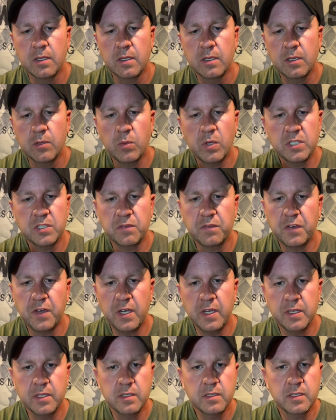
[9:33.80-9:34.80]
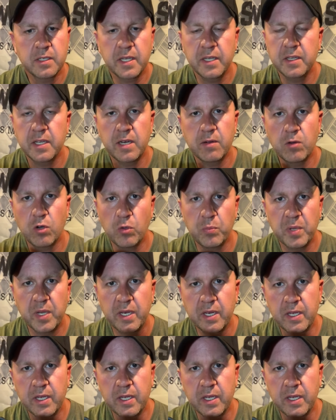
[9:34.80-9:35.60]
It wasn't fun getting that roll pin